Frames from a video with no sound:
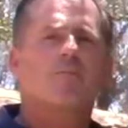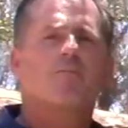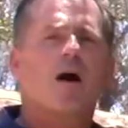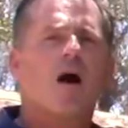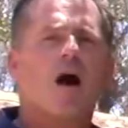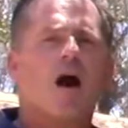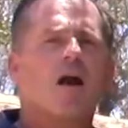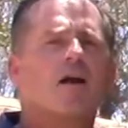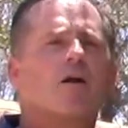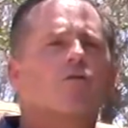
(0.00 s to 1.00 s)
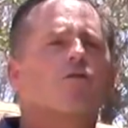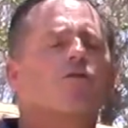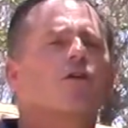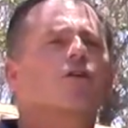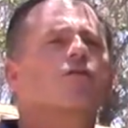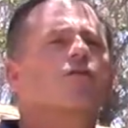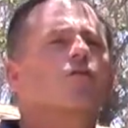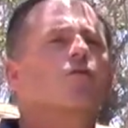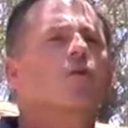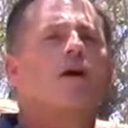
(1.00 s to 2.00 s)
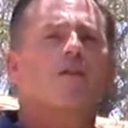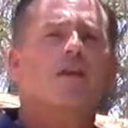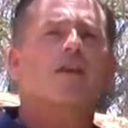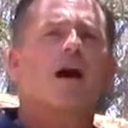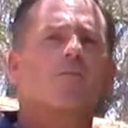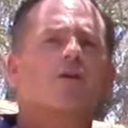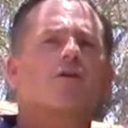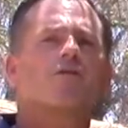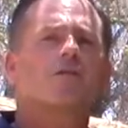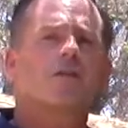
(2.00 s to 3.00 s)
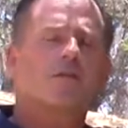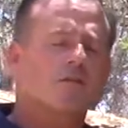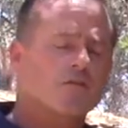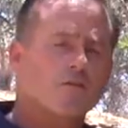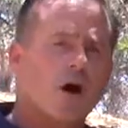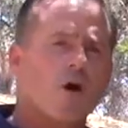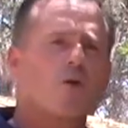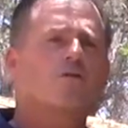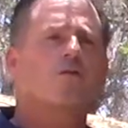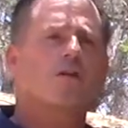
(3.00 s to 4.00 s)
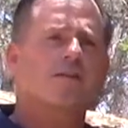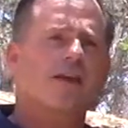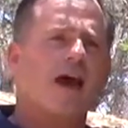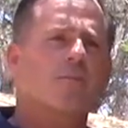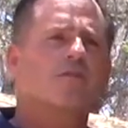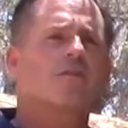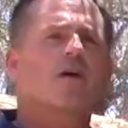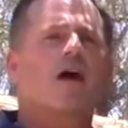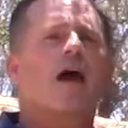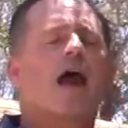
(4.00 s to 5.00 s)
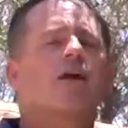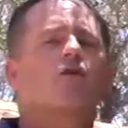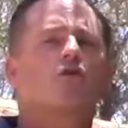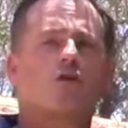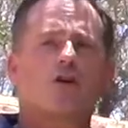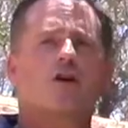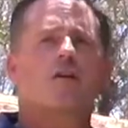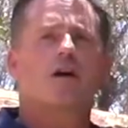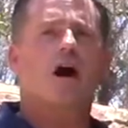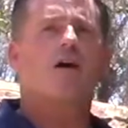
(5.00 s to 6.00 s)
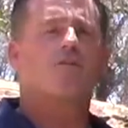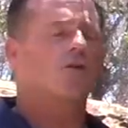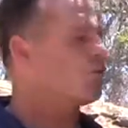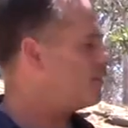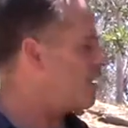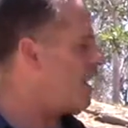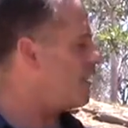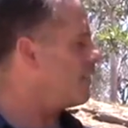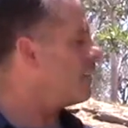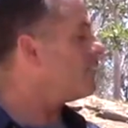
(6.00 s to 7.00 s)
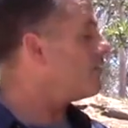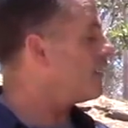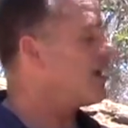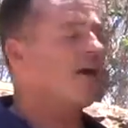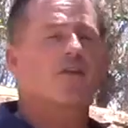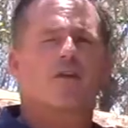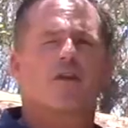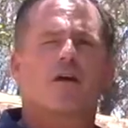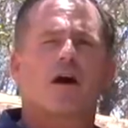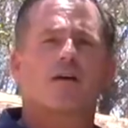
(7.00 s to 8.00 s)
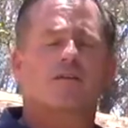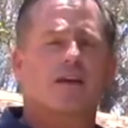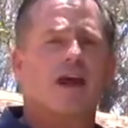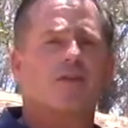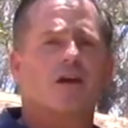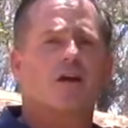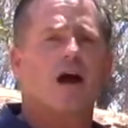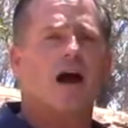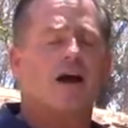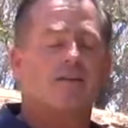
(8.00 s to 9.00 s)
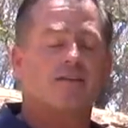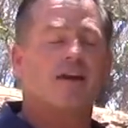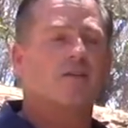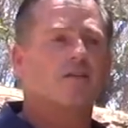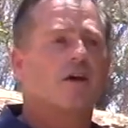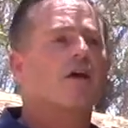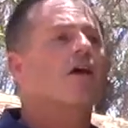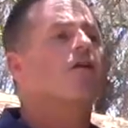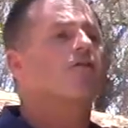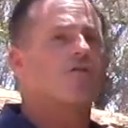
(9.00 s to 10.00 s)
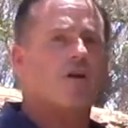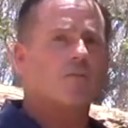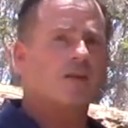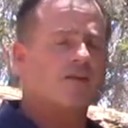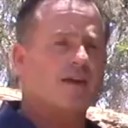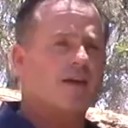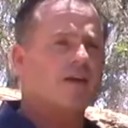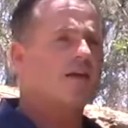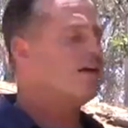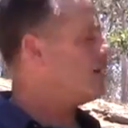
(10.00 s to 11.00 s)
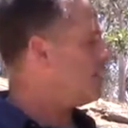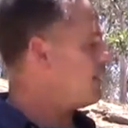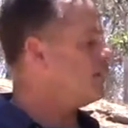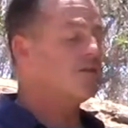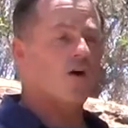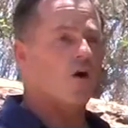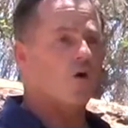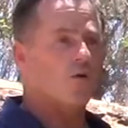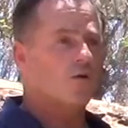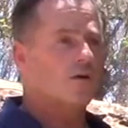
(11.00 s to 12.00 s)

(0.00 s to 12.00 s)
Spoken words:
Par refers to the number of throws or attempts a good golfer would take to get their disc from the tee into the hole.